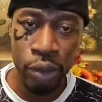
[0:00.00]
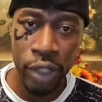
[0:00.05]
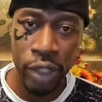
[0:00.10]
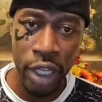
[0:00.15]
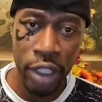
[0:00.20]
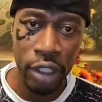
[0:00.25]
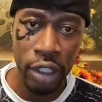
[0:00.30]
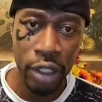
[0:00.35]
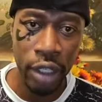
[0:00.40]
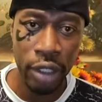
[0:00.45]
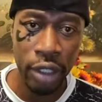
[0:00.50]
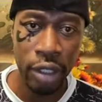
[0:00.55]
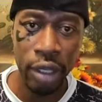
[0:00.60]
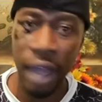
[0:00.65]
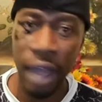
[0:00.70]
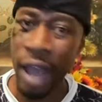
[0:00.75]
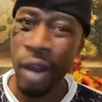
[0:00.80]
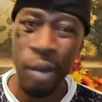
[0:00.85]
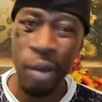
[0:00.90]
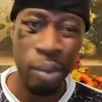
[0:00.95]
who's teaching it.
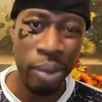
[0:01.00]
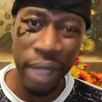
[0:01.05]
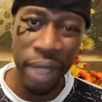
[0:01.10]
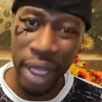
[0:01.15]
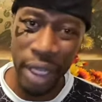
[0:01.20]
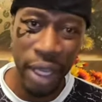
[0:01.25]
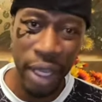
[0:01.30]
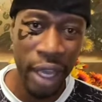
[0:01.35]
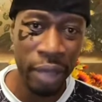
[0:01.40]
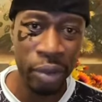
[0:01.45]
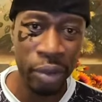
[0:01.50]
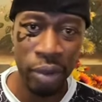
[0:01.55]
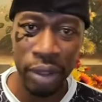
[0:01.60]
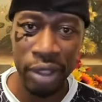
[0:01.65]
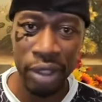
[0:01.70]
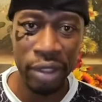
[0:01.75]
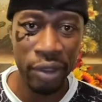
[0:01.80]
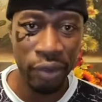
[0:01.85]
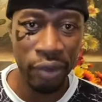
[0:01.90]
I don't play games with this